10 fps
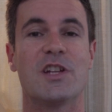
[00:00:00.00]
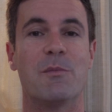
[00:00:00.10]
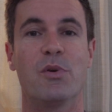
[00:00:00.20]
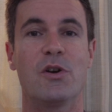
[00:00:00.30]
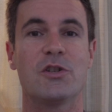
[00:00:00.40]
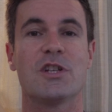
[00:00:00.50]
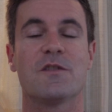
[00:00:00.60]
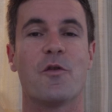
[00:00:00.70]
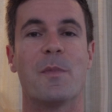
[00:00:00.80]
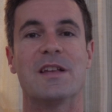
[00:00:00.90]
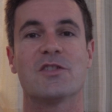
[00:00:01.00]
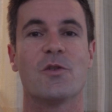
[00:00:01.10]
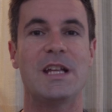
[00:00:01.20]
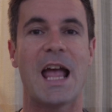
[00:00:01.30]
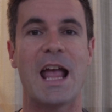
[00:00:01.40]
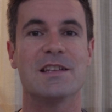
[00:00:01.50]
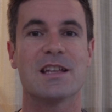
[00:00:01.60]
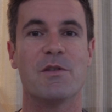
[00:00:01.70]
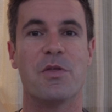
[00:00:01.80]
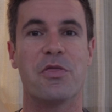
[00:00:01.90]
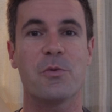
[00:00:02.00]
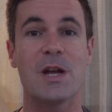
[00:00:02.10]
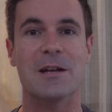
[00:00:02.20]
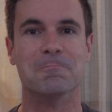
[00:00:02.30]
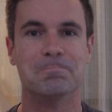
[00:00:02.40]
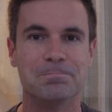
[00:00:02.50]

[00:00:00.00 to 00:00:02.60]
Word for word: that I purchased for my Sony a7 III.